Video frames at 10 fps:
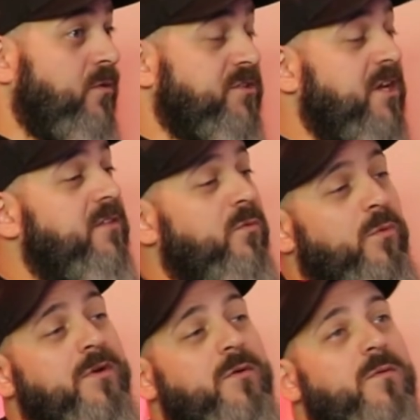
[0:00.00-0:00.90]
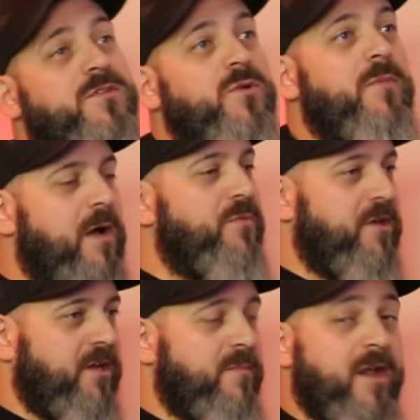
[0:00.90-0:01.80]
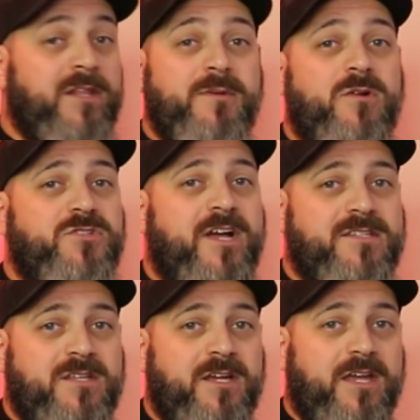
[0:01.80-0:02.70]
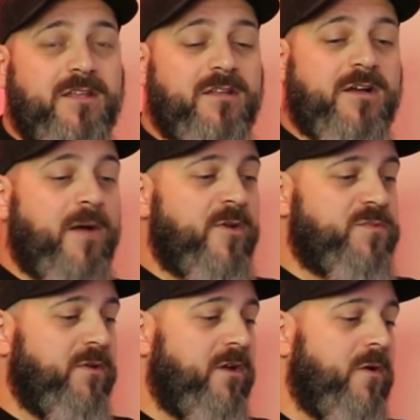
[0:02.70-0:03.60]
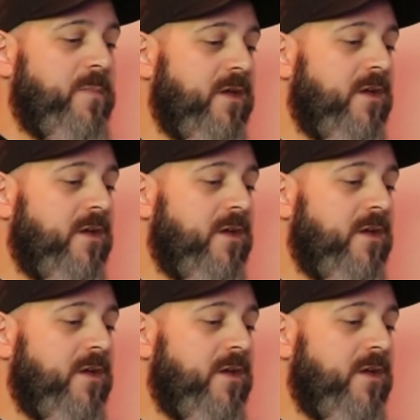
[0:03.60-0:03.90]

Because then, what's what I'm thinking about it? Let me know what you guys think in the comments below.